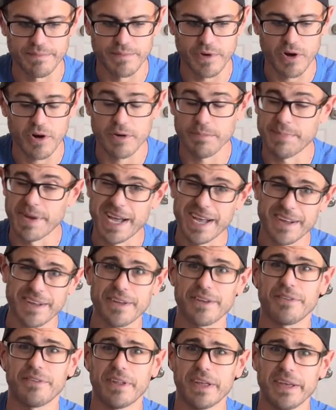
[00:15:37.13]
hard packed
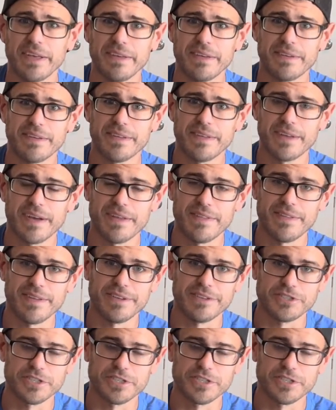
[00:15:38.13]
clay, I think,